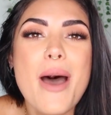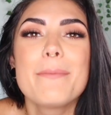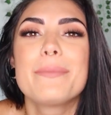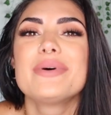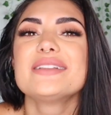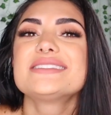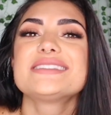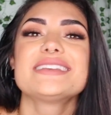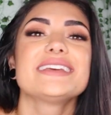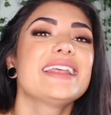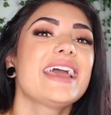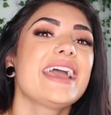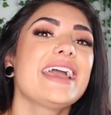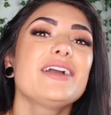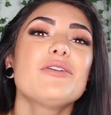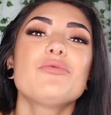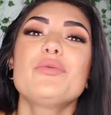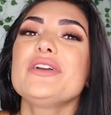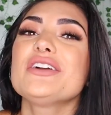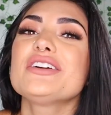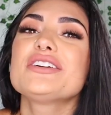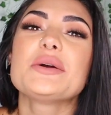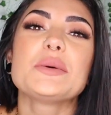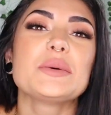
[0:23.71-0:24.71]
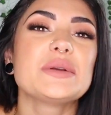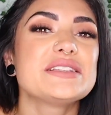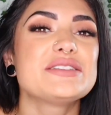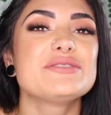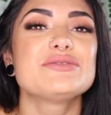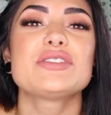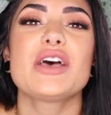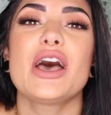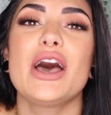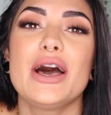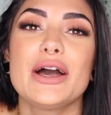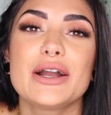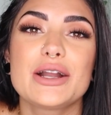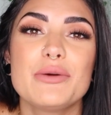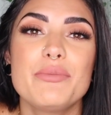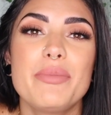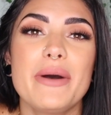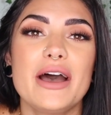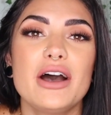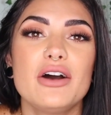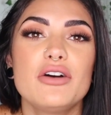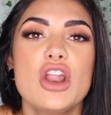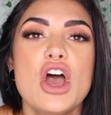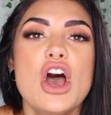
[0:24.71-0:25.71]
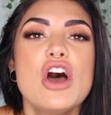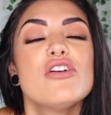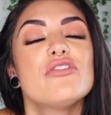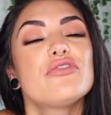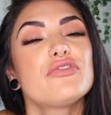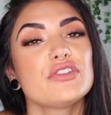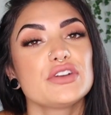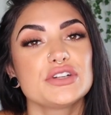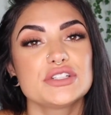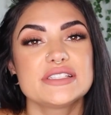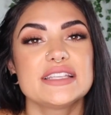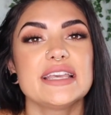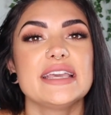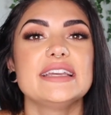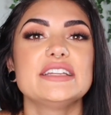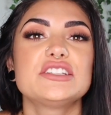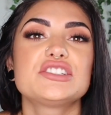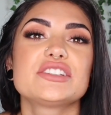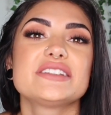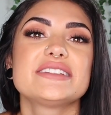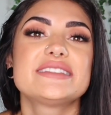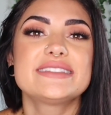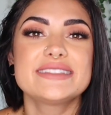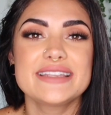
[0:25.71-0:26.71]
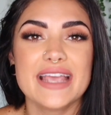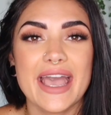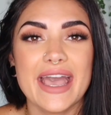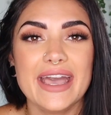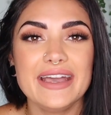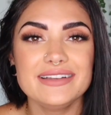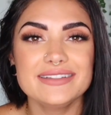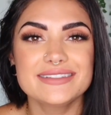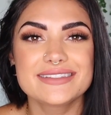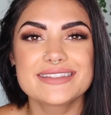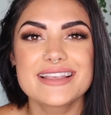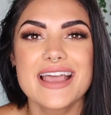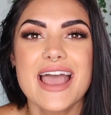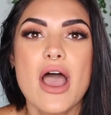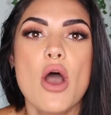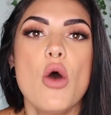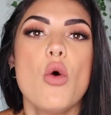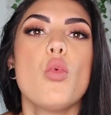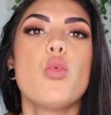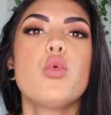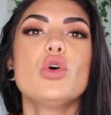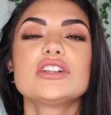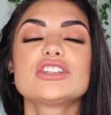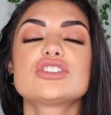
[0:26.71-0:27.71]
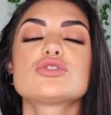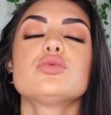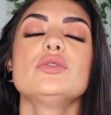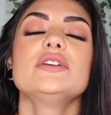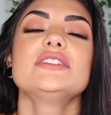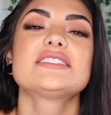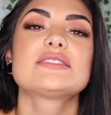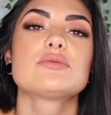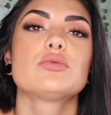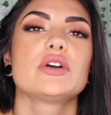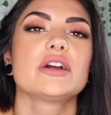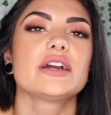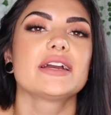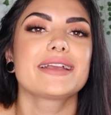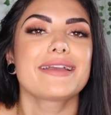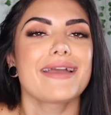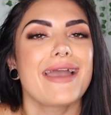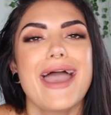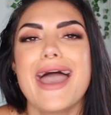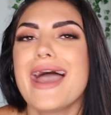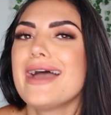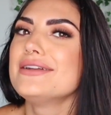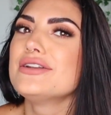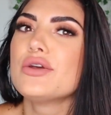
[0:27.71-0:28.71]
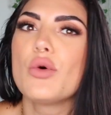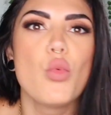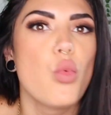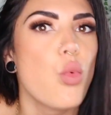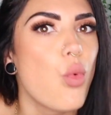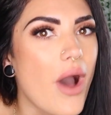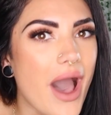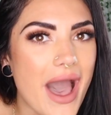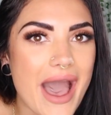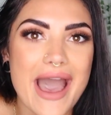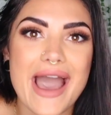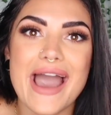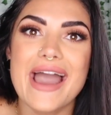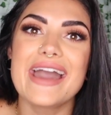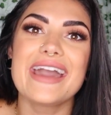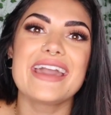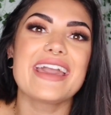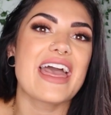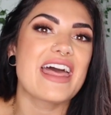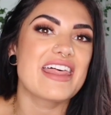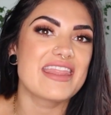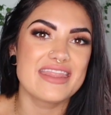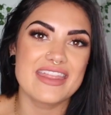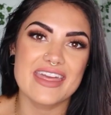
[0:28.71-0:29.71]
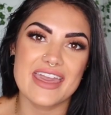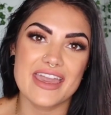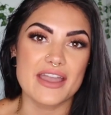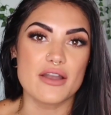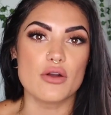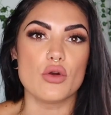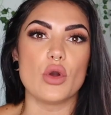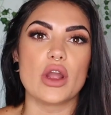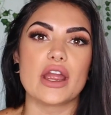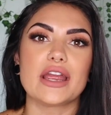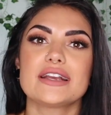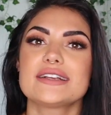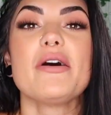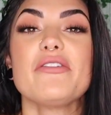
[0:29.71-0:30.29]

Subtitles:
But today we are going to talk about flirtatious texts, which ones work and why they work.